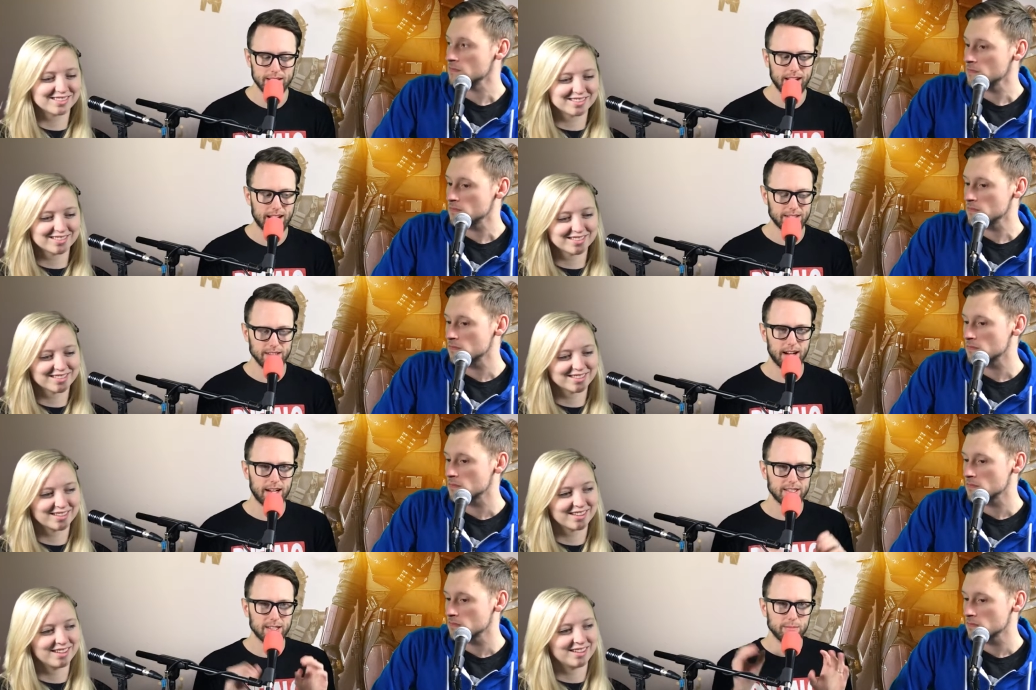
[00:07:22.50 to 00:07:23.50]
Speaker 1: Got
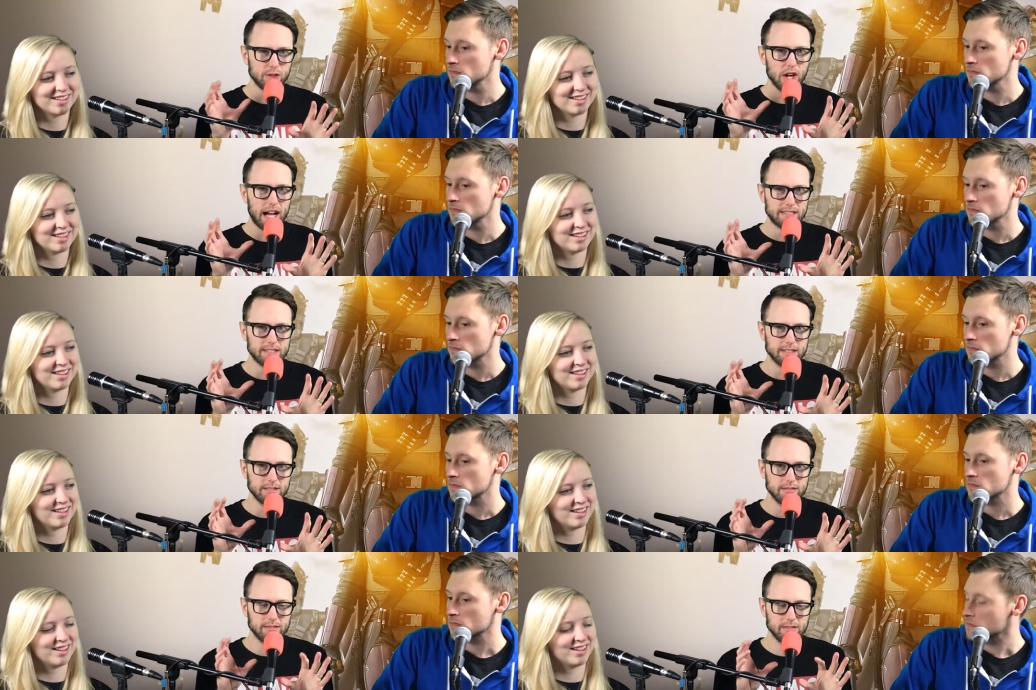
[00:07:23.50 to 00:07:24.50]
some shots
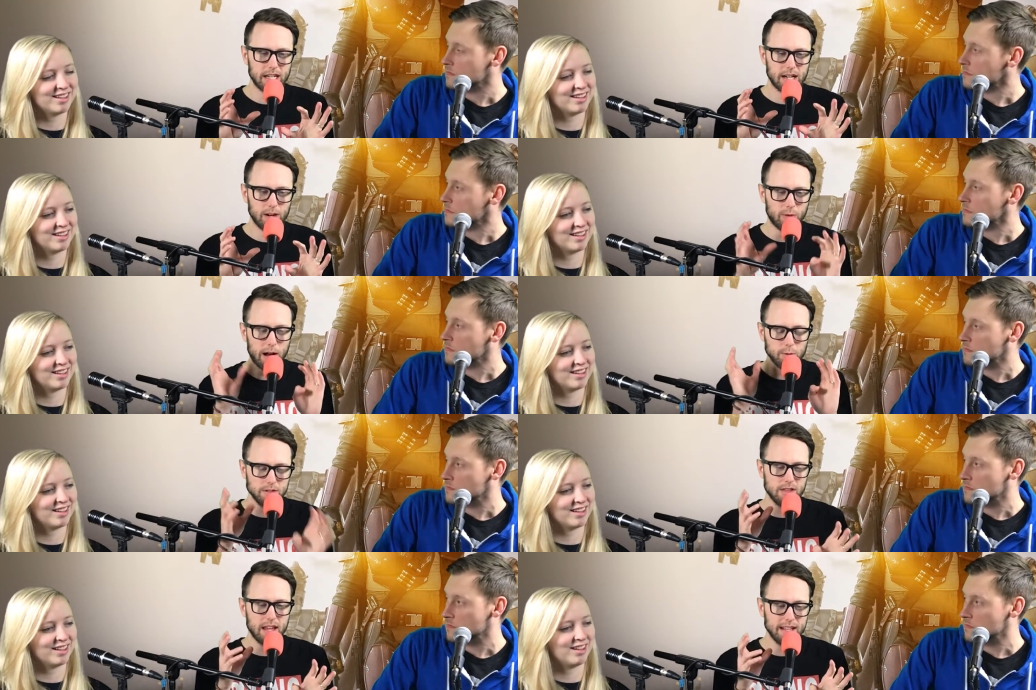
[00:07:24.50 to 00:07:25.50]

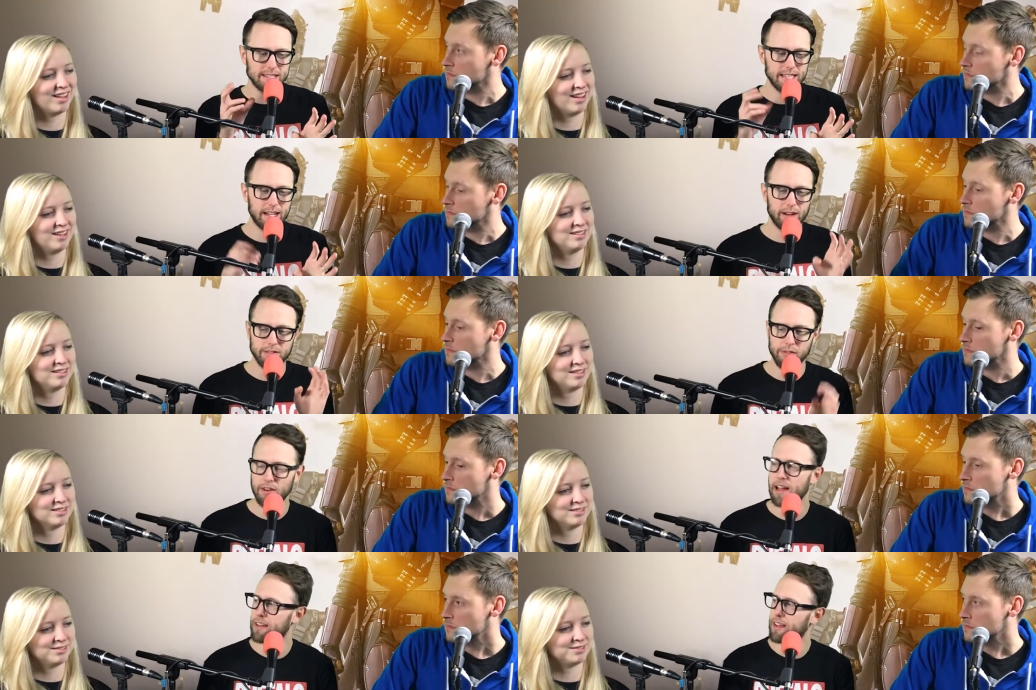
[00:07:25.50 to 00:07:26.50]
around the cantina of
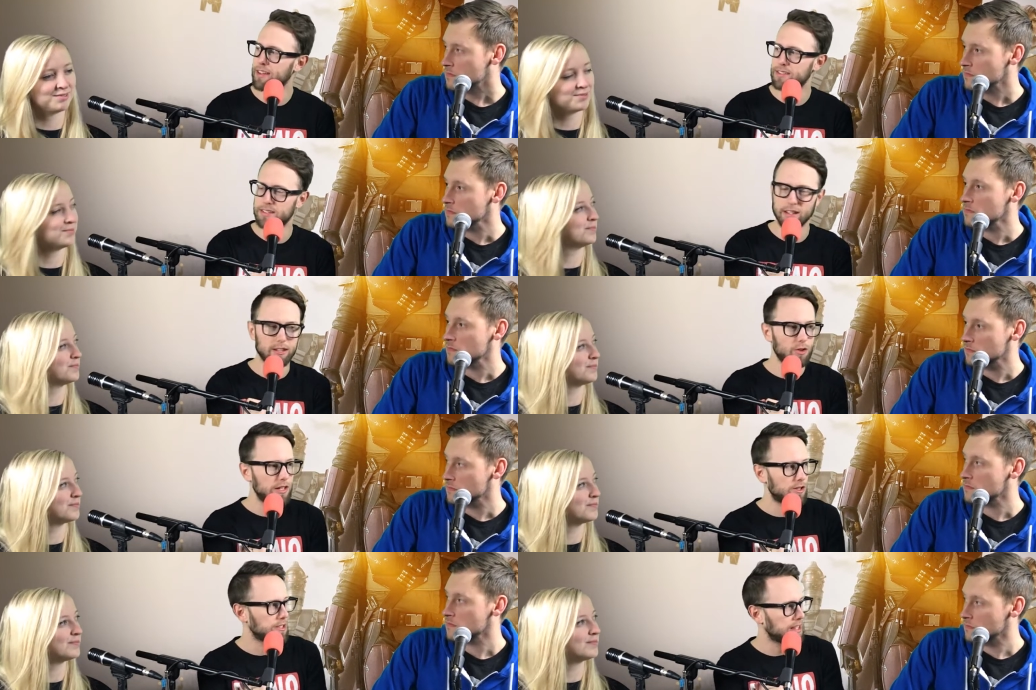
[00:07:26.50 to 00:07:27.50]
different aliens and
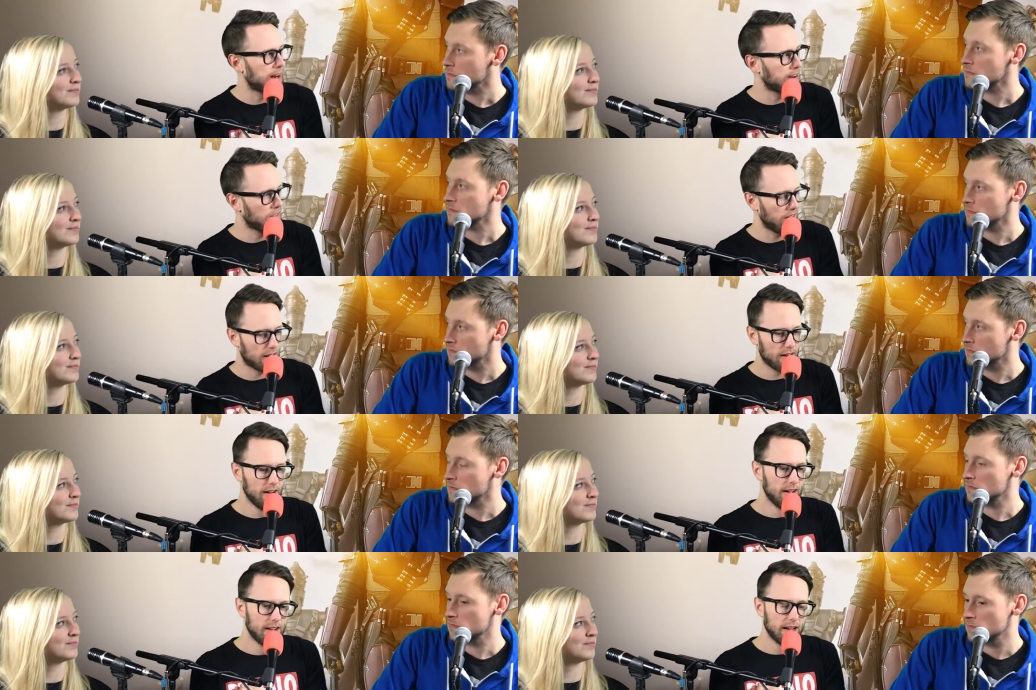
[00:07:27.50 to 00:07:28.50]
creatures that are in there,
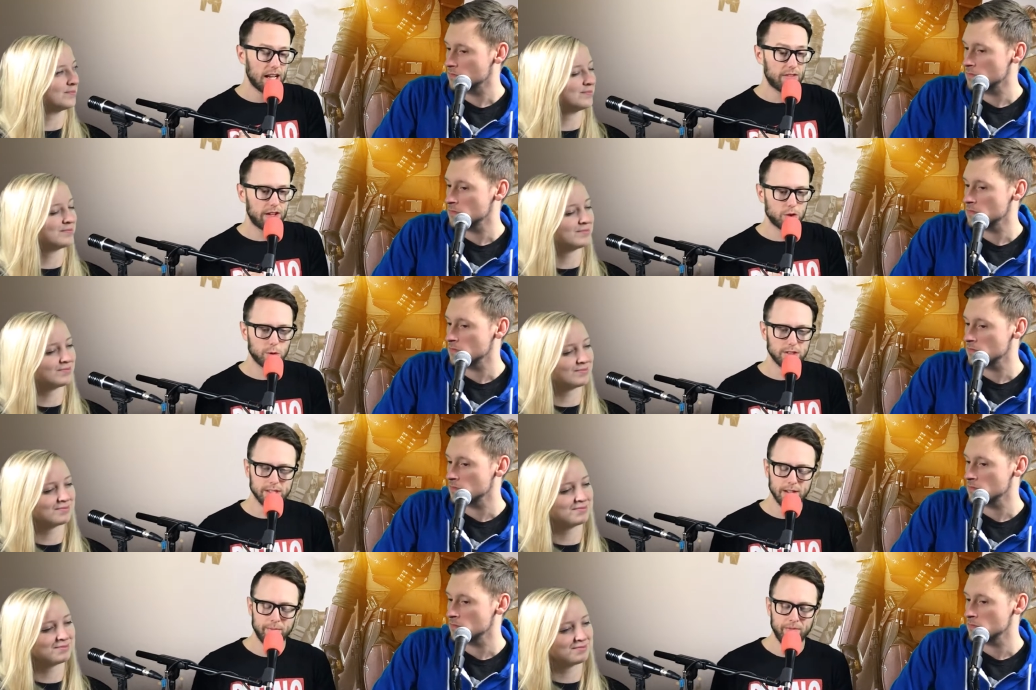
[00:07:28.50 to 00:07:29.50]

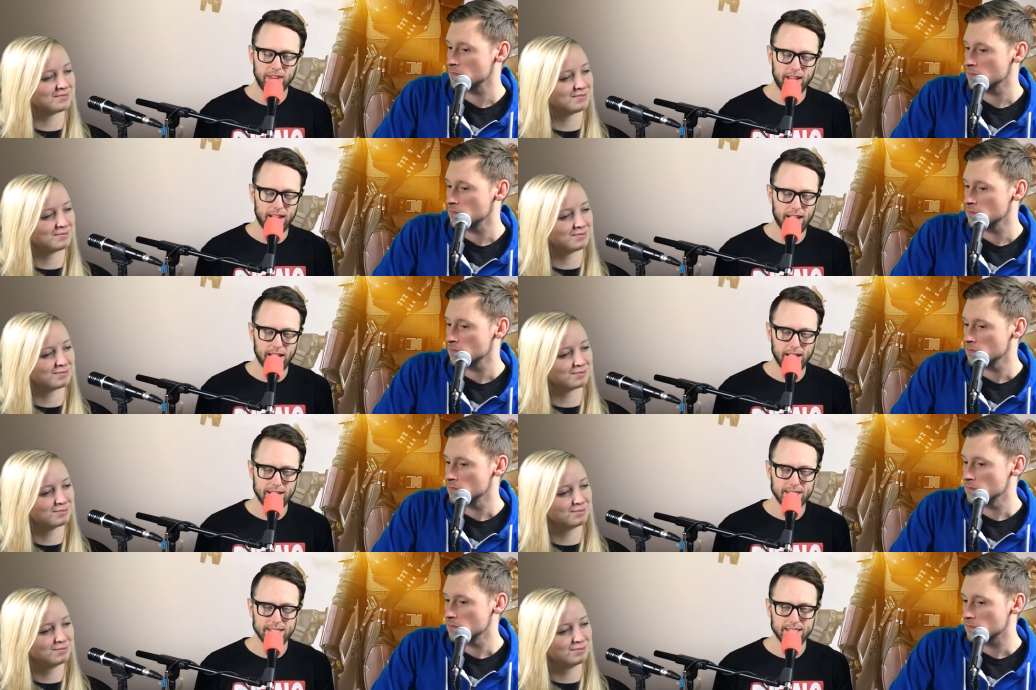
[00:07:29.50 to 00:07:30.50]
individuals.
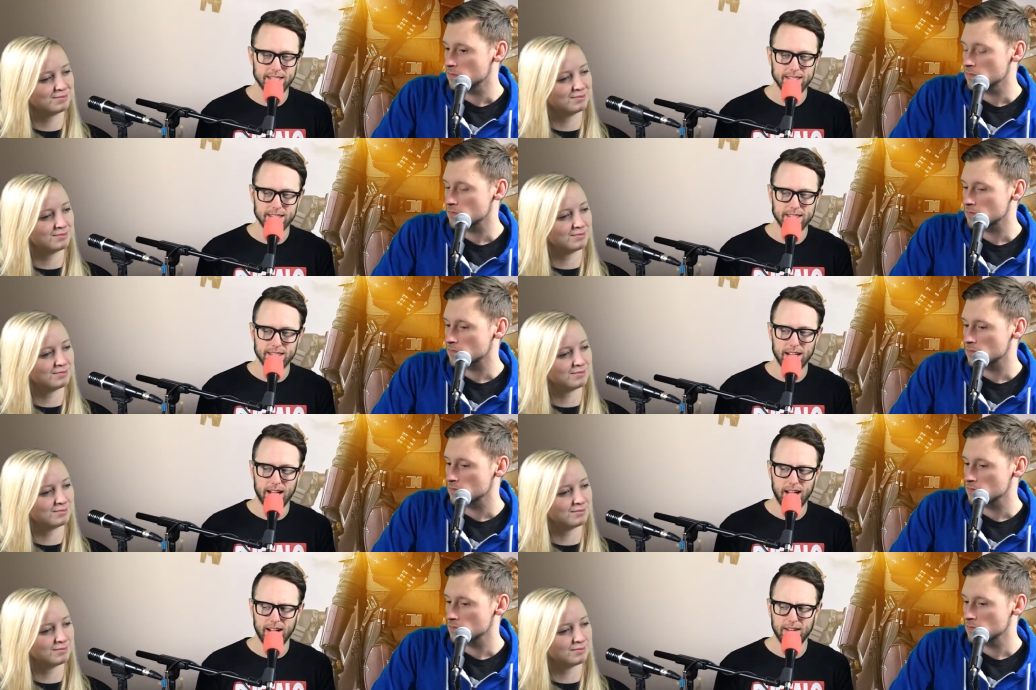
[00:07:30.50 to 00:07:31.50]
And is
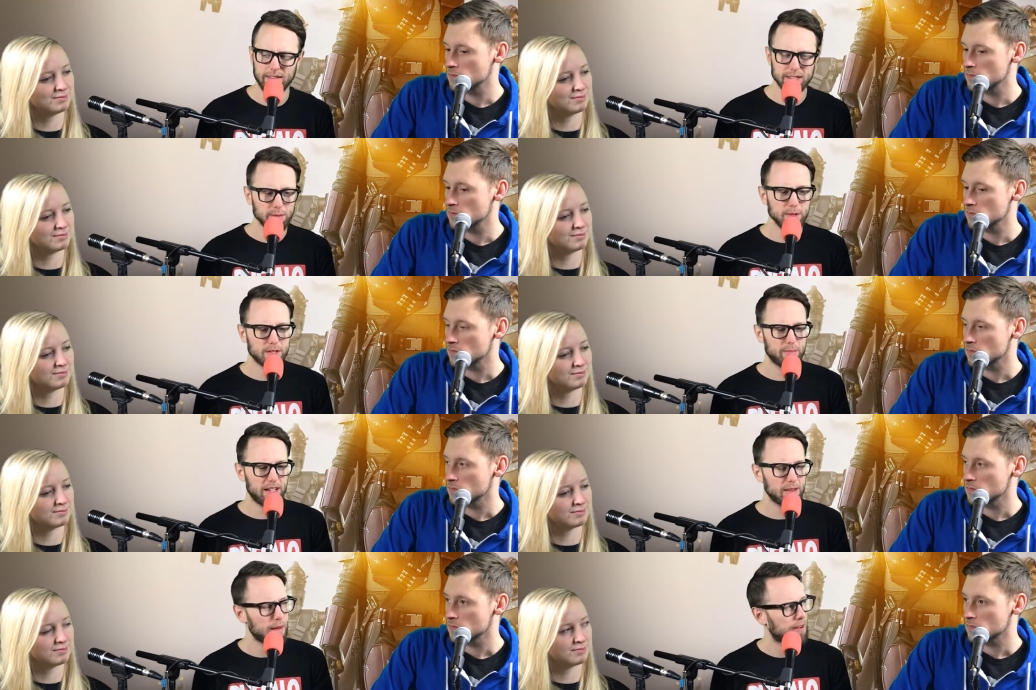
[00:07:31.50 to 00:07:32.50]
there music
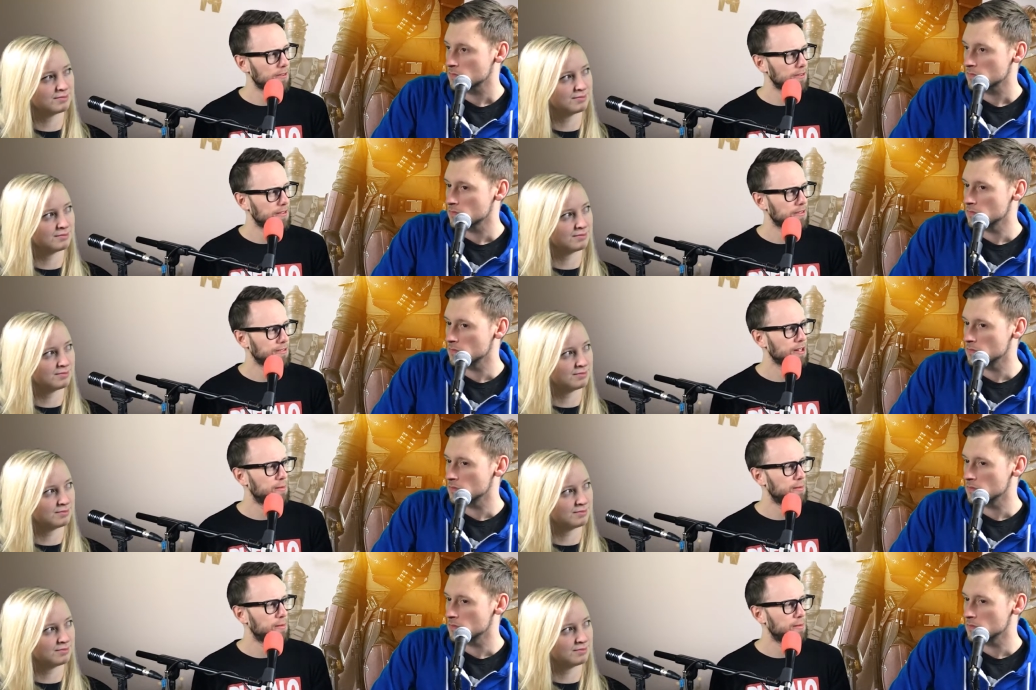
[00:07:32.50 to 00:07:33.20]
playing in the background? A